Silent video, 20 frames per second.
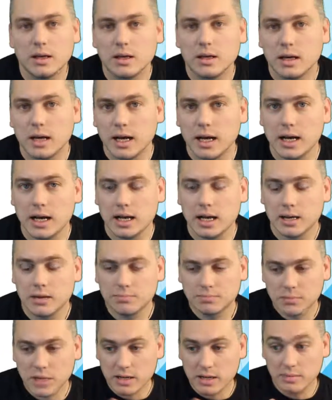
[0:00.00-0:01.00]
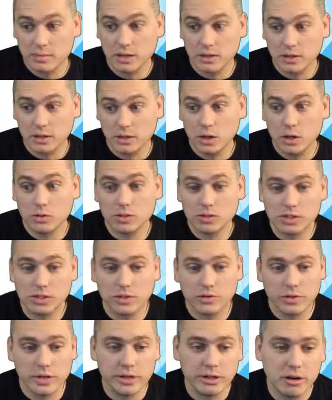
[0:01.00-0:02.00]
Talking about the local
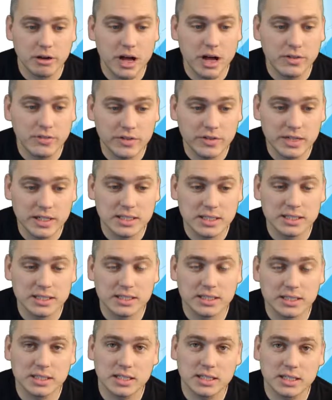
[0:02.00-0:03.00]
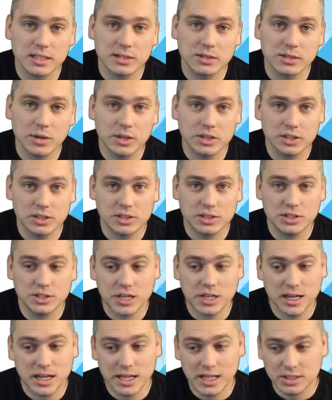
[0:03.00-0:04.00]
server in your office, questions that you
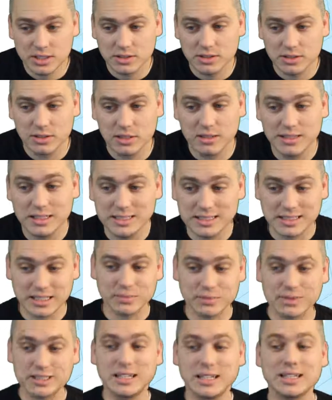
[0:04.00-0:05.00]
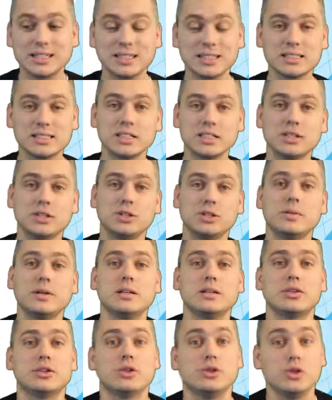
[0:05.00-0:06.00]
got to answer are, is there redundancy to
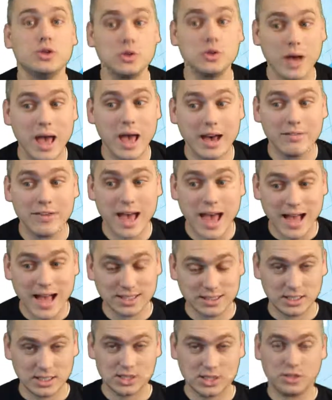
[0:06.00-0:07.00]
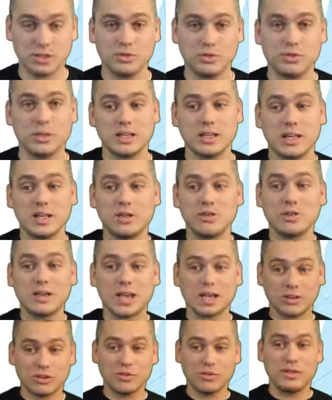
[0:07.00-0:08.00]
it? Do you have access to it? Can you
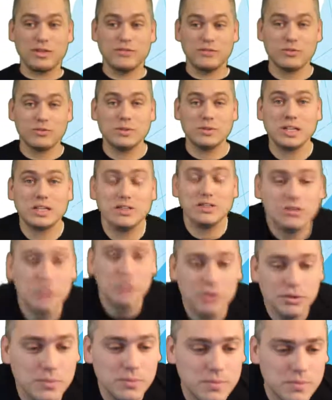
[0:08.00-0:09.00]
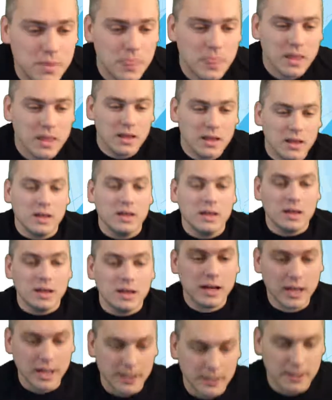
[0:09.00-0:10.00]
get to it if you need to?
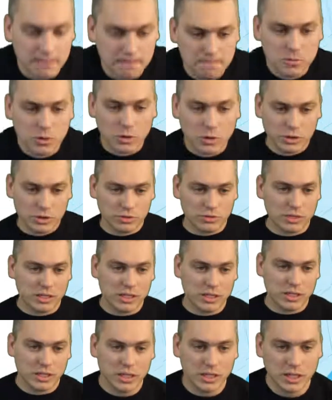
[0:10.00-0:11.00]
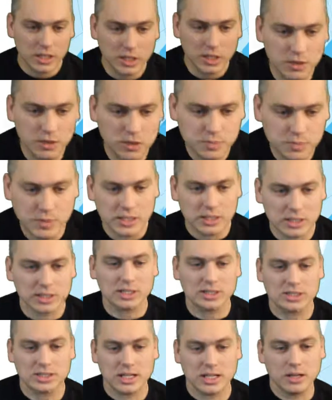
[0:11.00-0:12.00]
Or do you need your
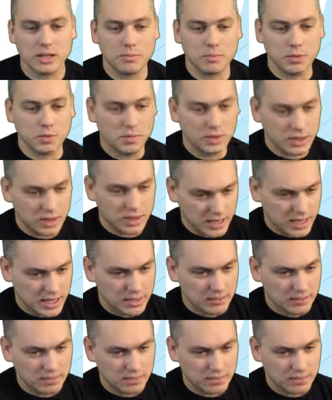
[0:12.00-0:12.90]
specialist to help you with that?